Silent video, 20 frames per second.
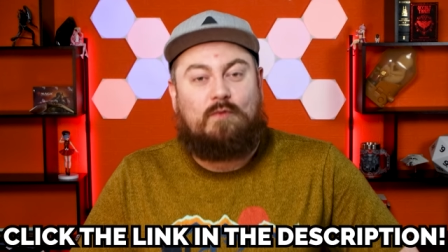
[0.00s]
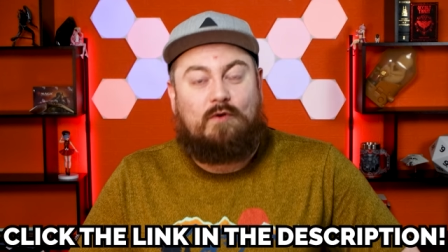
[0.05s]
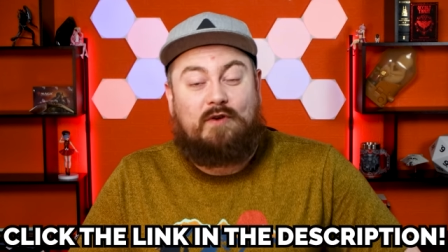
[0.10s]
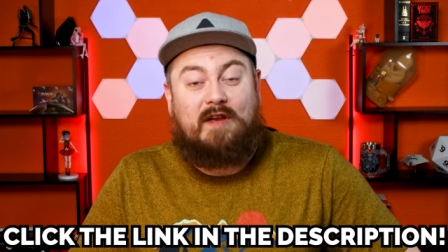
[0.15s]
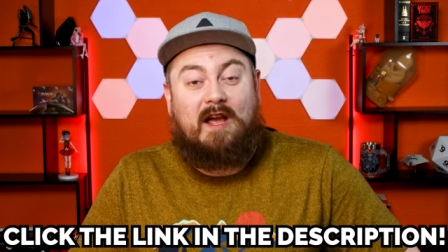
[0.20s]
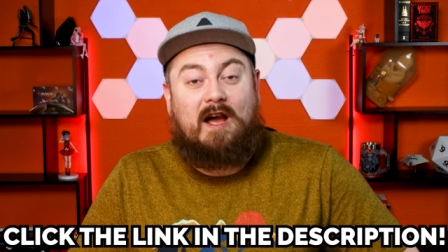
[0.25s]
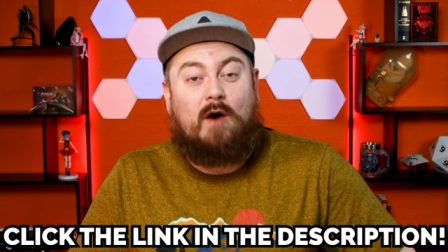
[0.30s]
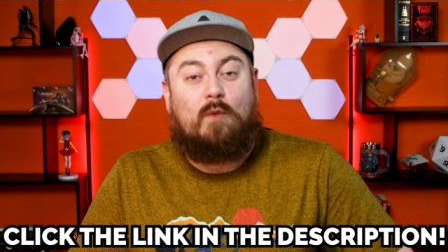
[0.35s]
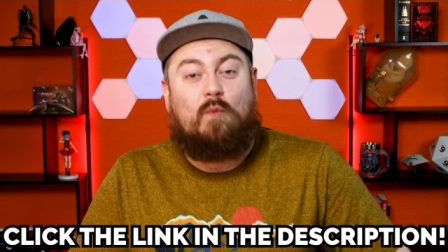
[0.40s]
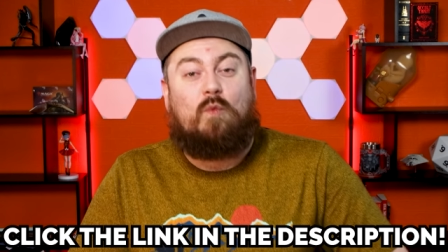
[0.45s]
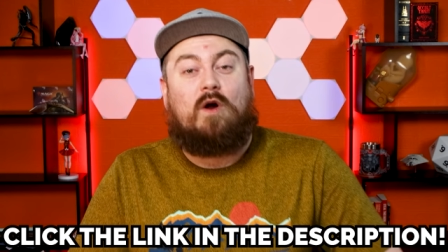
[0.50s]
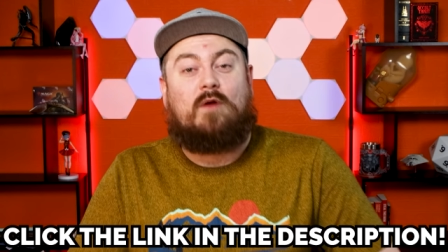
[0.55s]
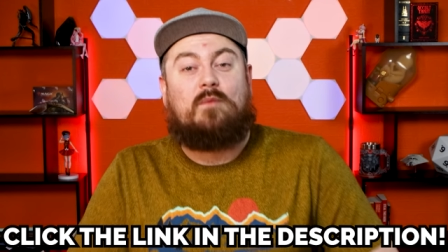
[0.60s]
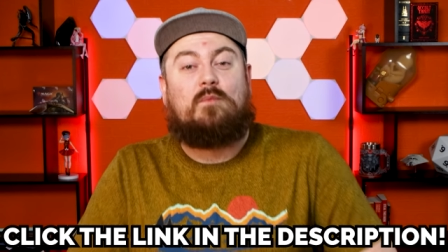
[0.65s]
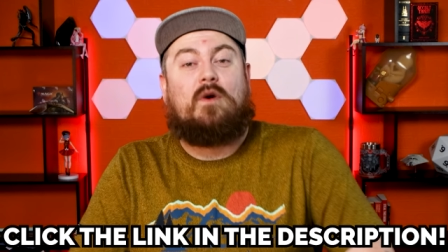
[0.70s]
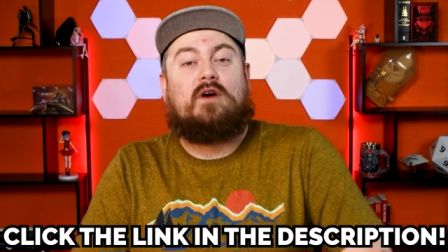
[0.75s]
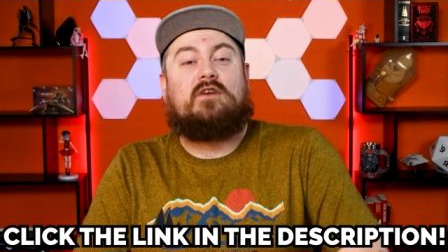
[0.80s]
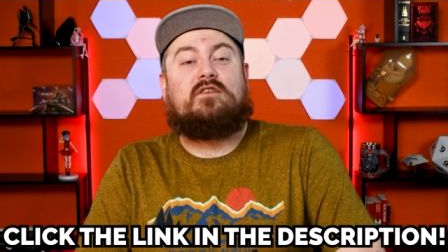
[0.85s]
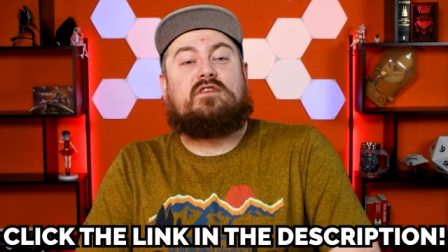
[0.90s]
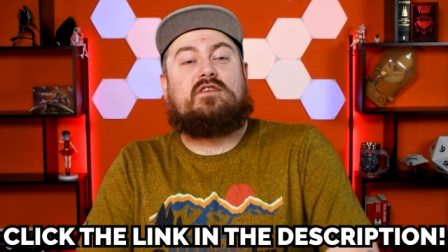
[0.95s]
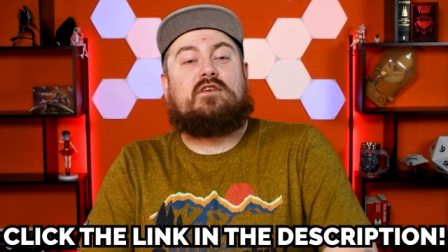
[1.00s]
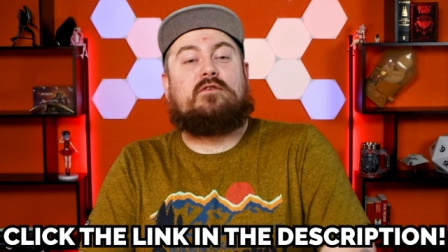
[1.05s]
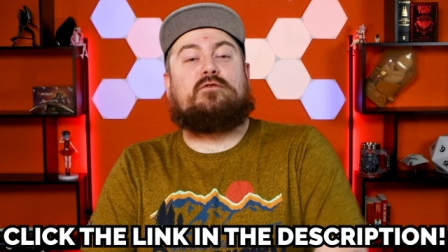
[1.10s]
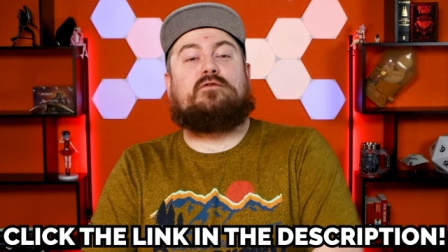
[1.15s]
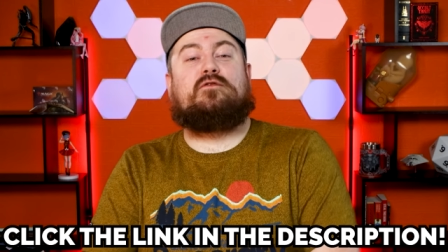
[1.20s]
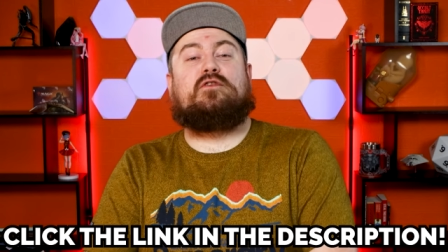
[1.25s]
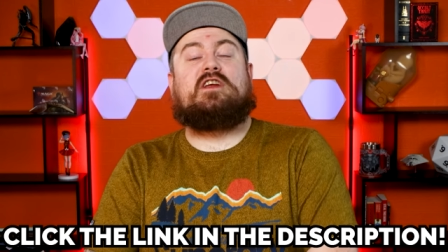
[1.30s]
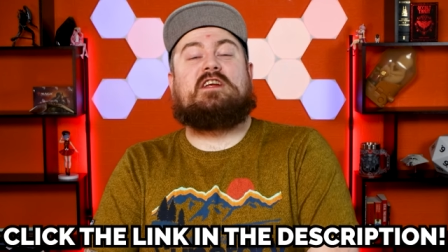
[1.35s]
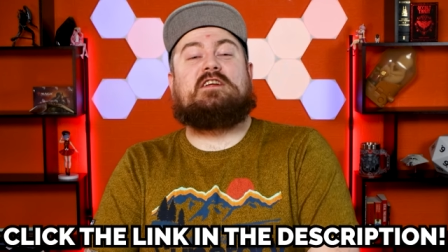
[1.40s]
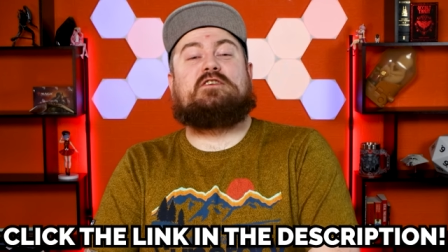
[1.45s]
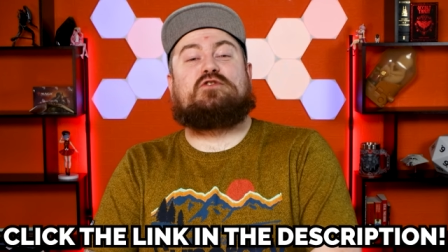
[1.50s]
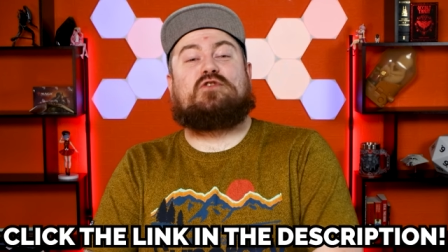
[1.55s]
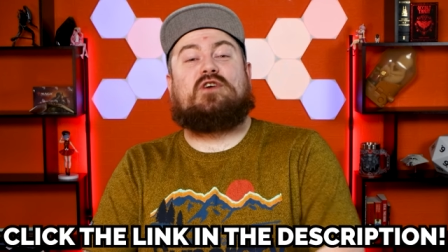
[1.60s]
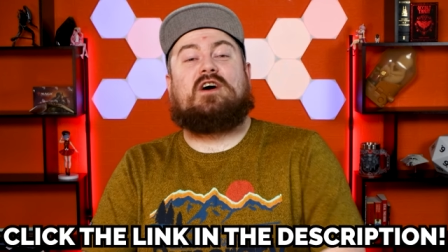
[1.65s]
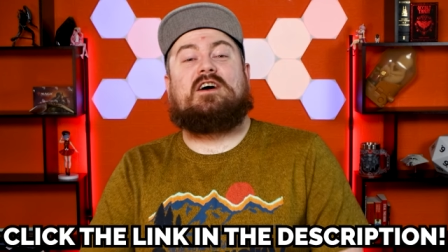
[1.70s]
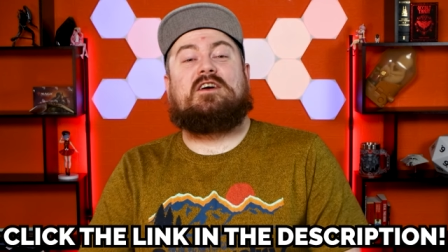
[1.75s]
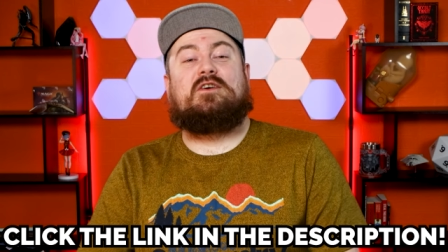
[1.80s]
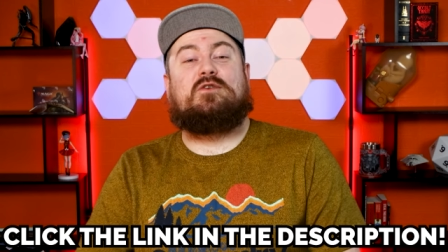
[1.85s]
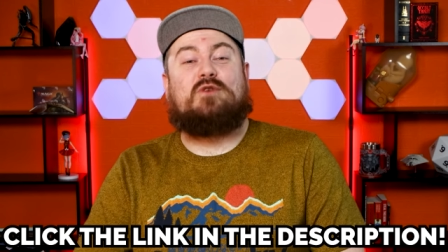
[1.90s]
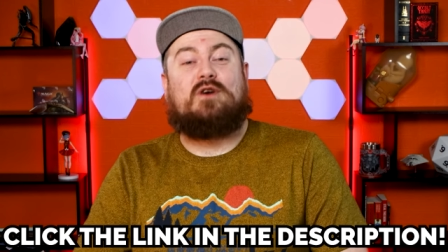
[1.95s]
will get a one month free
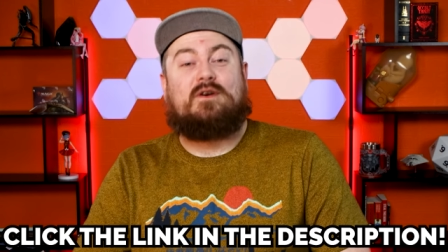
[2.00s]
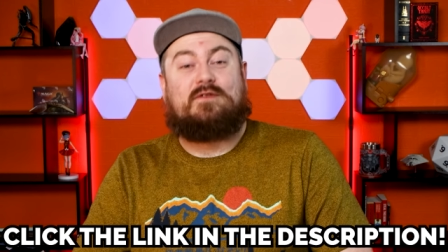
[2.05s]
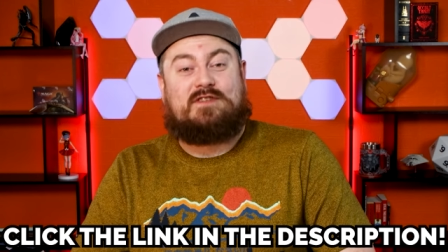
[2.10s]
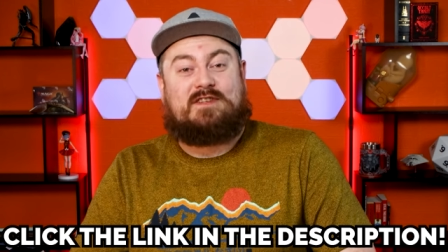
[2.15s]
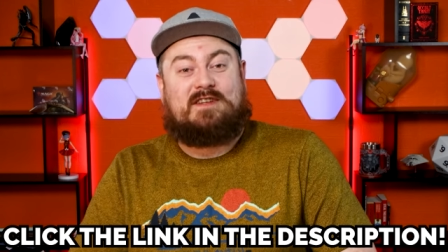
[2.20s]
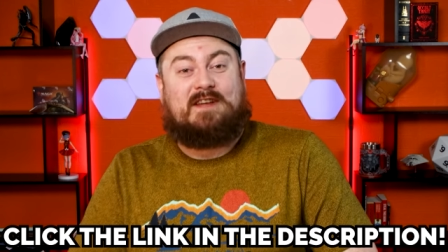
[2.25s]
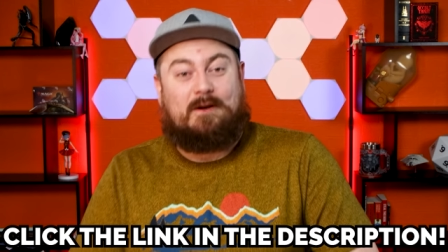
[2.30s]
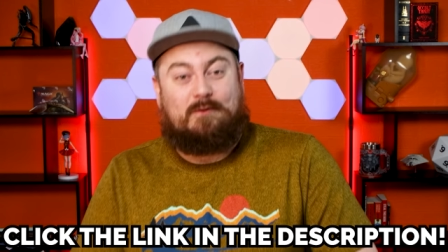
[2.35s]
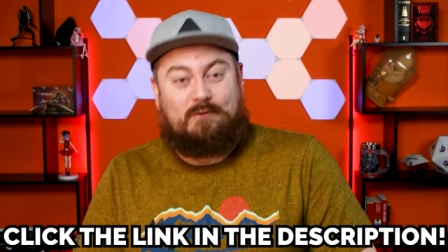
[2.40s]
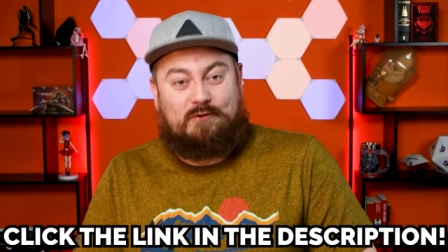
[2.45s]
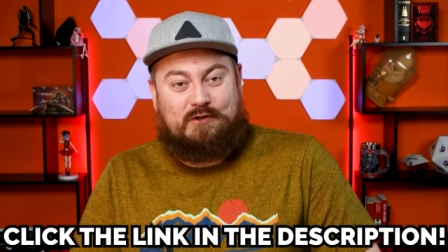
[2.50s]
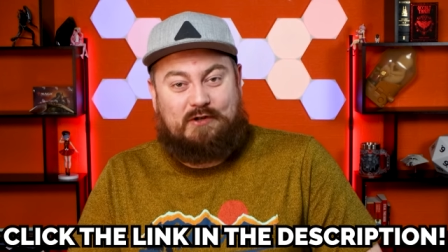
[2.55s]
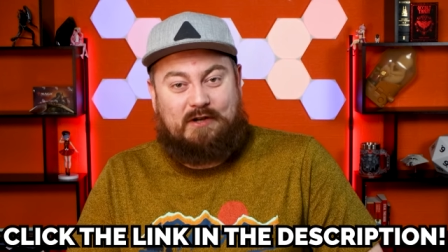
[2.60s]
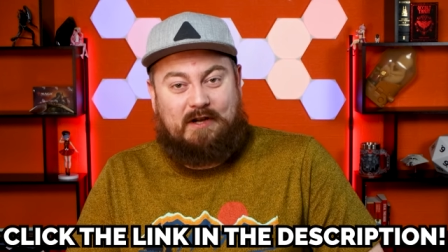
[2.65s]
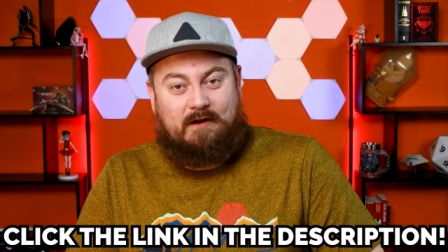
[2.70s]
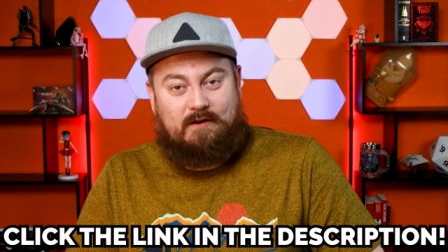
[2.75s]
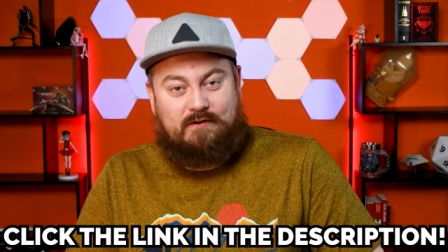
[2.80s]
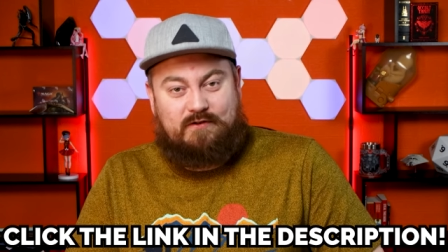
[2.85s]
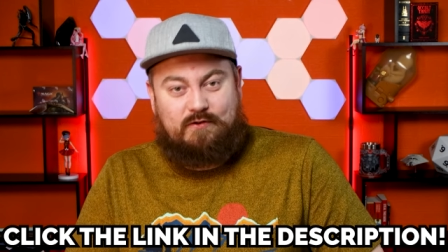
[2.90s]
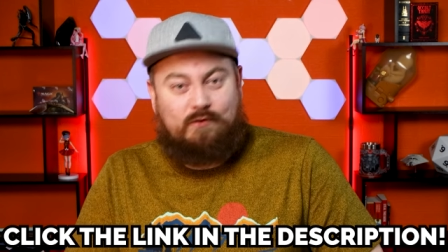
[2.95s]
trial of Skillshare,